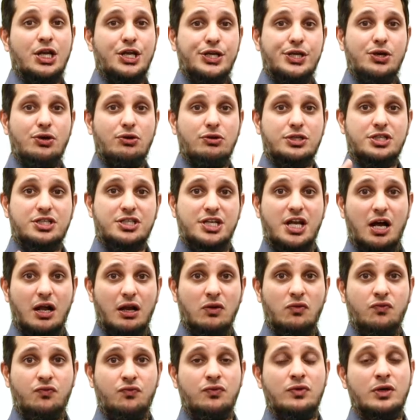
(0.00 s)

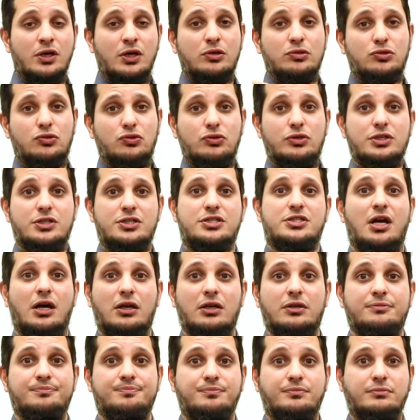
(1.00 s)
yourself to the
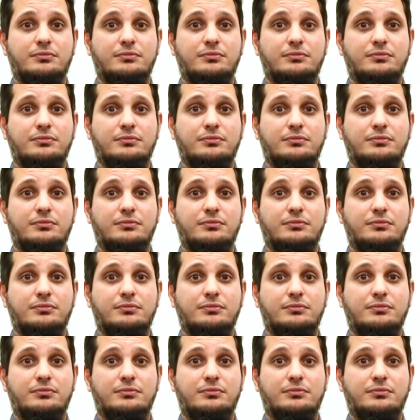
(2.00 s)
seller,